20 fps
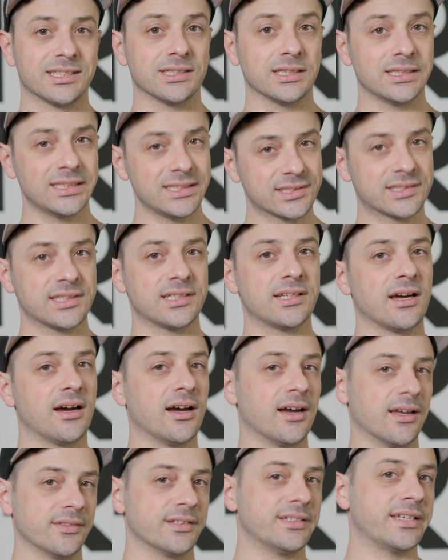listed
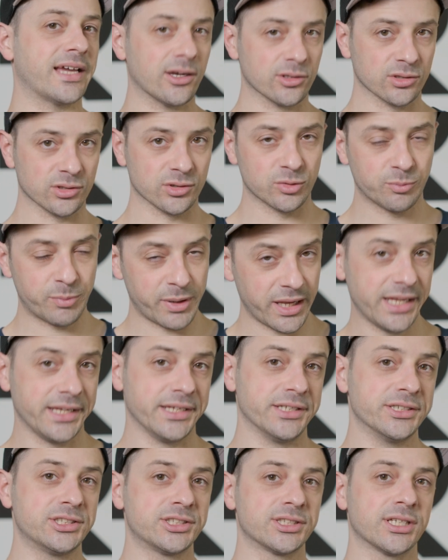on the download
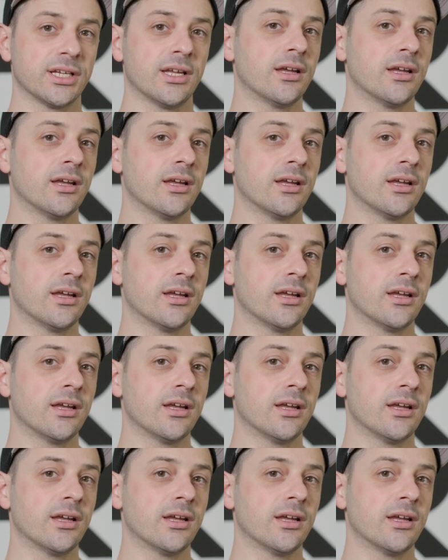page